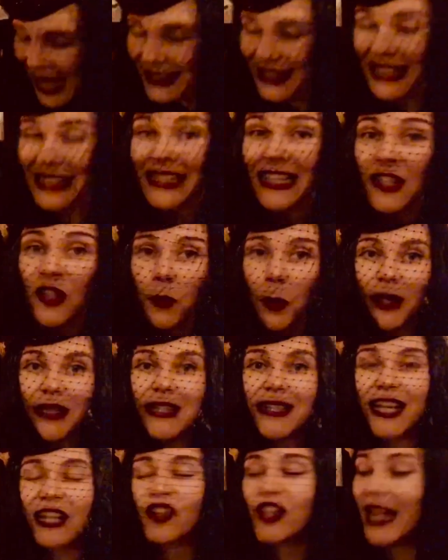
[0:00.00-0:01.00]
And then this one
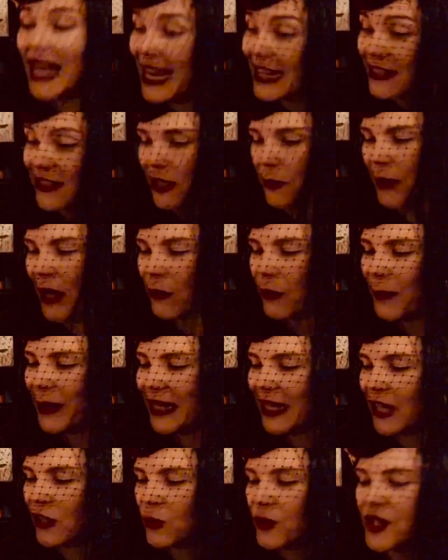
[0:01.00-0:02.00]
is actually edited by
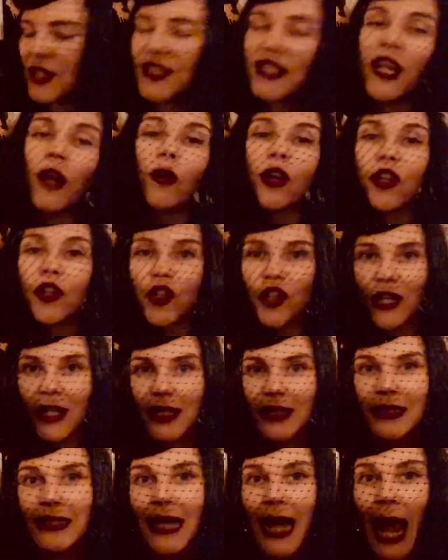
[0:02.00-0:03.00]
Rebecca and also Sarah
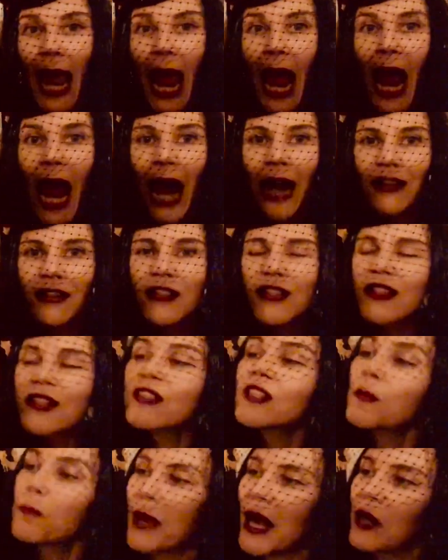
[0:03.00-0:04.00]
Shin. And this is
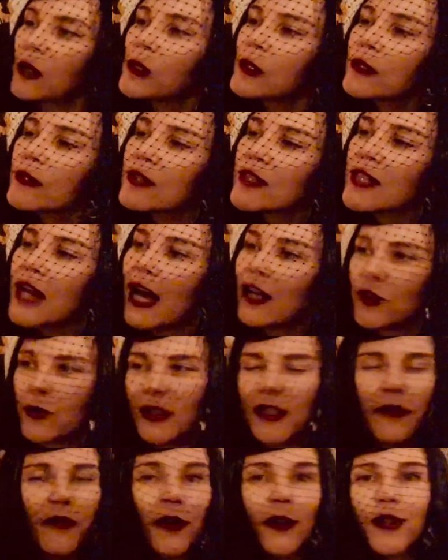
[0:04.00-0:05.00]
Spells, uh,
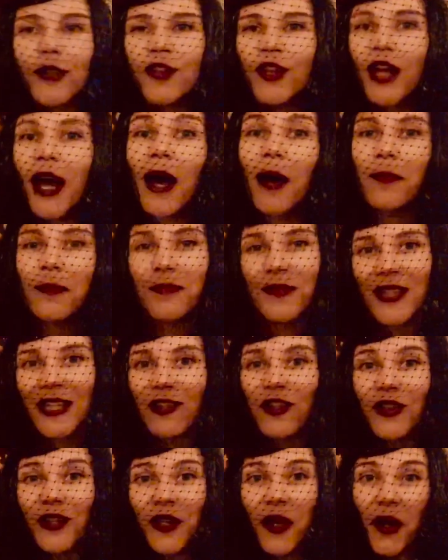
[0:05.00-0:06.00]
21st uh,
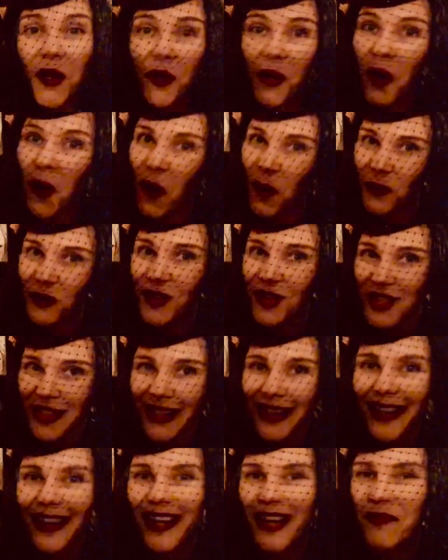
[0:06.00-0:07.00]
Century Occult
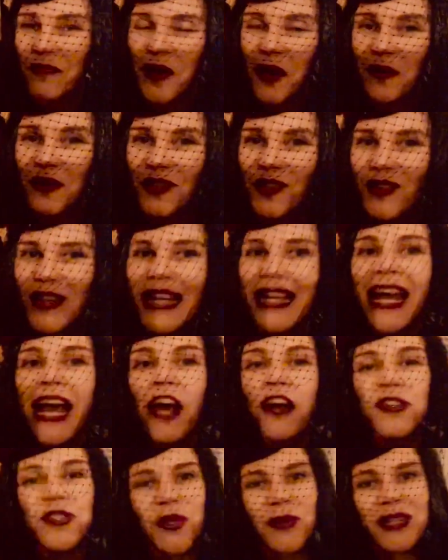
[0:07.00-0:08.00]
poetry.
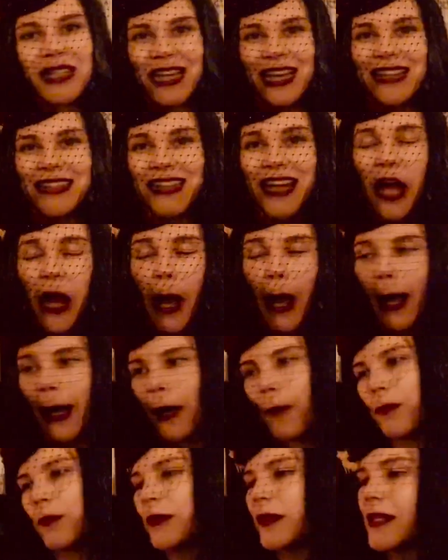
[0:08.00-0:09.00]
So again,
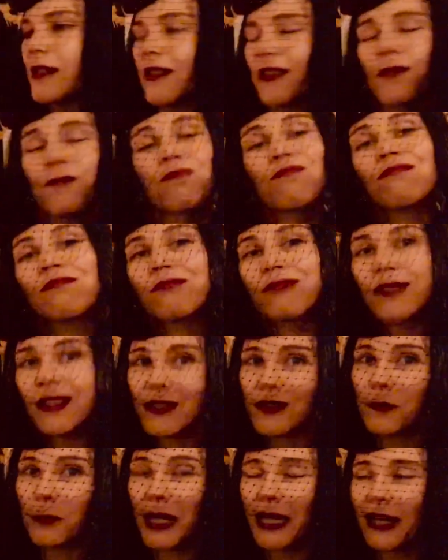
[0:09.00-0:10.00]
um, this is
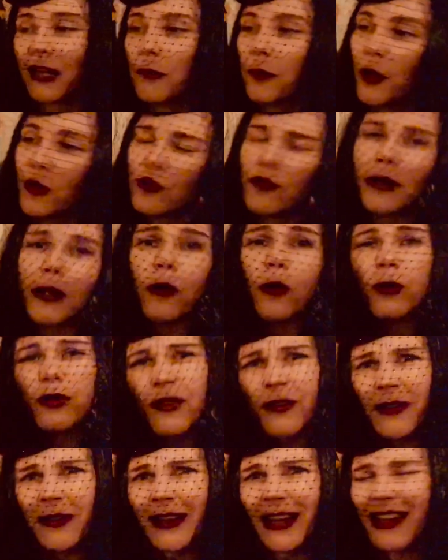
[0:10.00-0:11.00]
this is my kind of poetry.
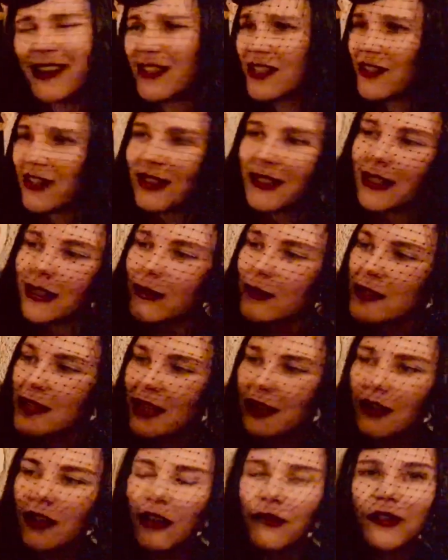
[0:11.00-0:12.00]
Also, how stunning is
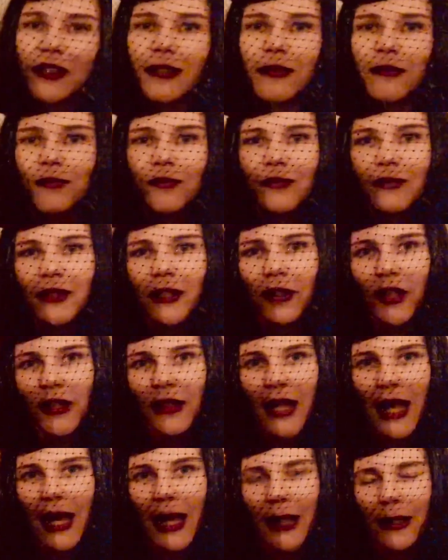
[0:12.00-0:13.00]
that cover? Look at
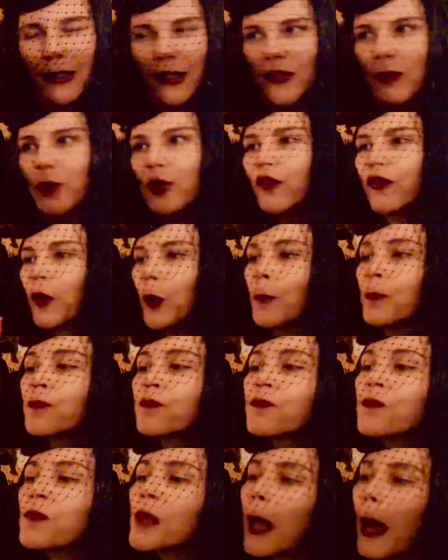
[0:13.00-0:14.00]
that, it's beautiful.
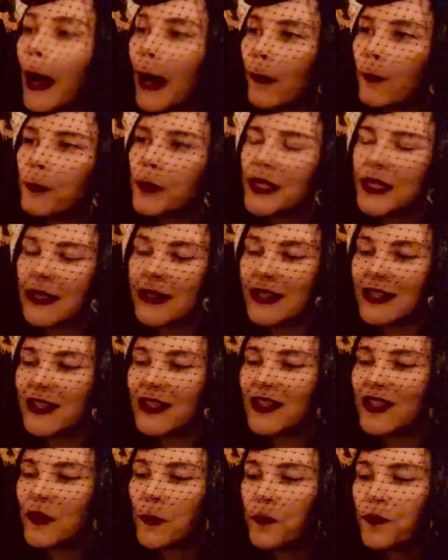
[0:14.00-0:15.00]
Um, but this
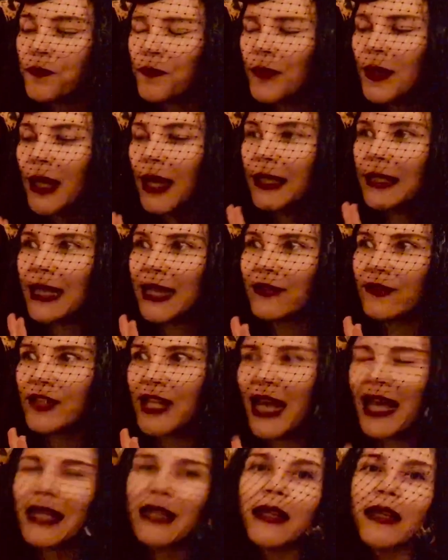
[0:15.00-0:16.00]
is, again,
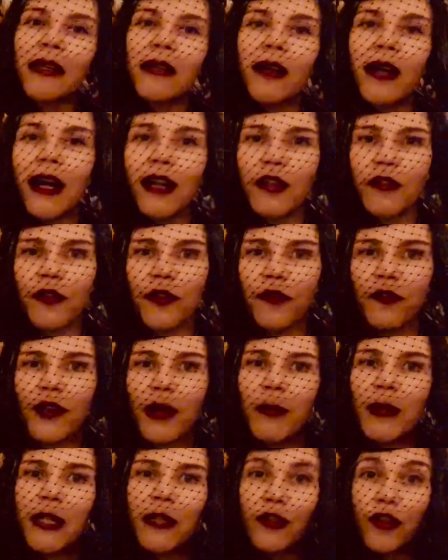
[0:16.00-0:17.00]
taking kind of a
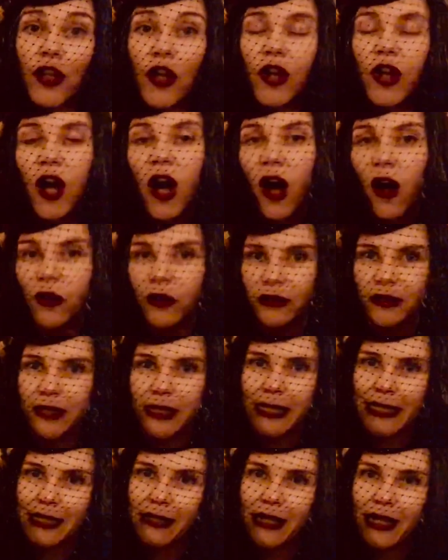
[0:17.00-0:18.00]
feminist,
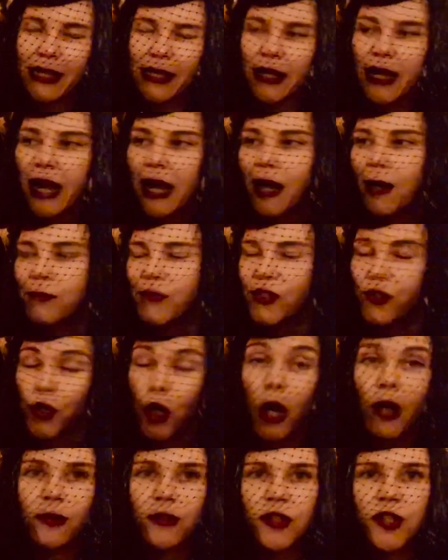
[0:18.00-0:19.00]
occult-leaning um,
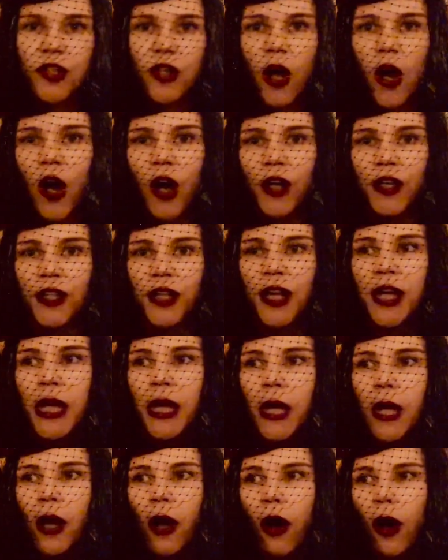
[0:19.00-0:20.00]
stance on
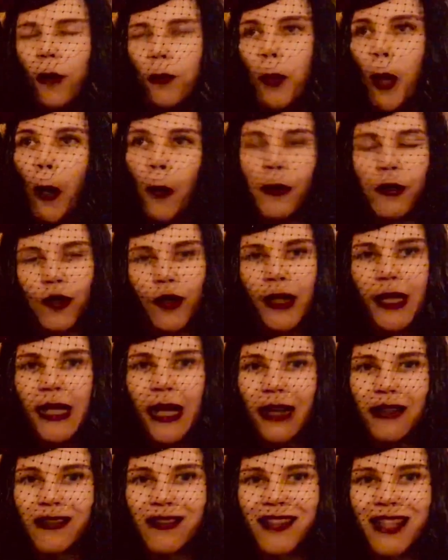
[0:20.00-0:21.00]
on poetry
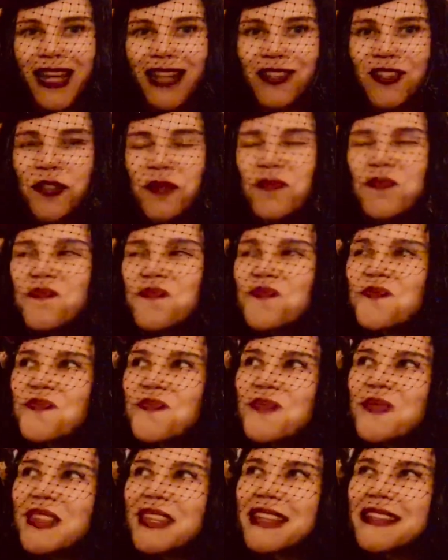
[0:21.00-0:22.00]
and and
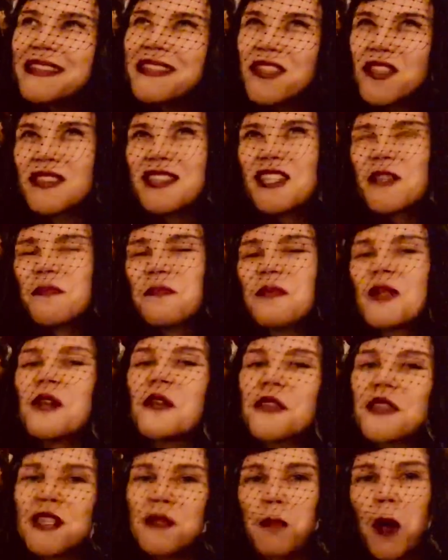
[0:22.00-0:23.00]
this these a
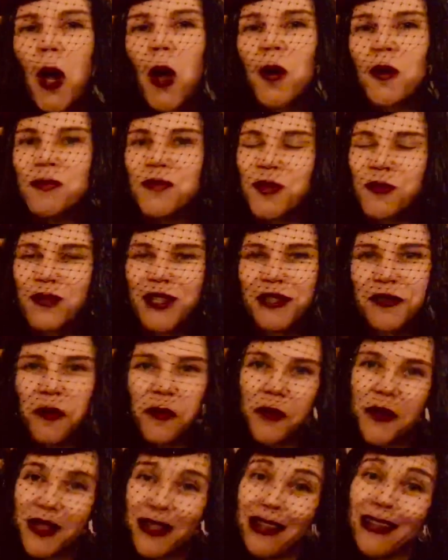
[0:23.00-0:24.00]
lot of these poems are written
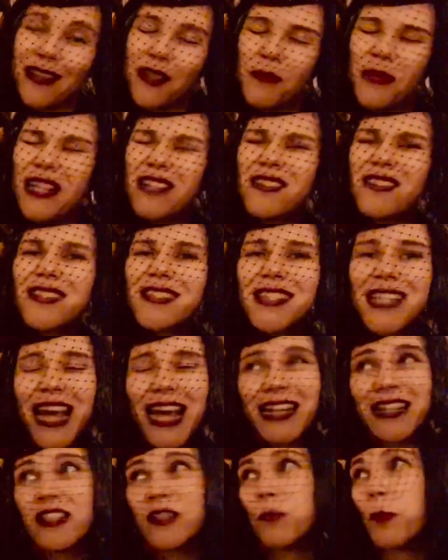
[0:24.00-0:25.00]
almost like spells
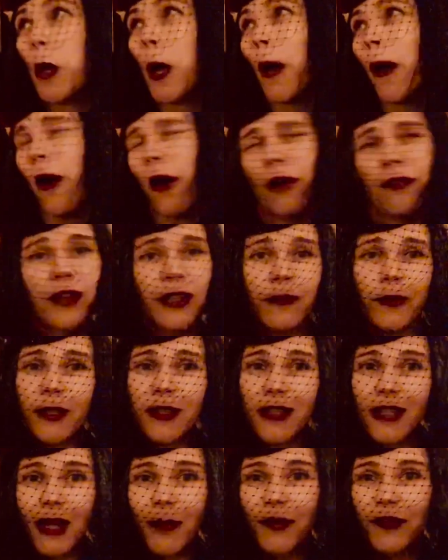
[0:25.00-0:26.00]
and it's perfect for
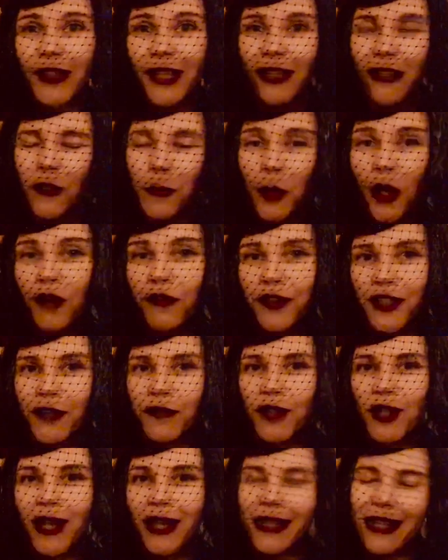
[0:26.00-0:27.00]
this time of year and it's perfect
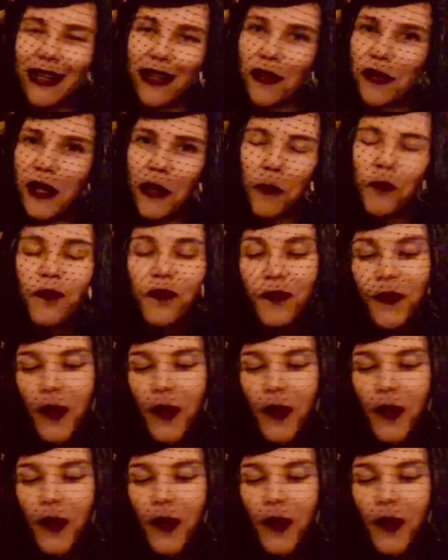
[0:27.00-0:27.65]
if you like anything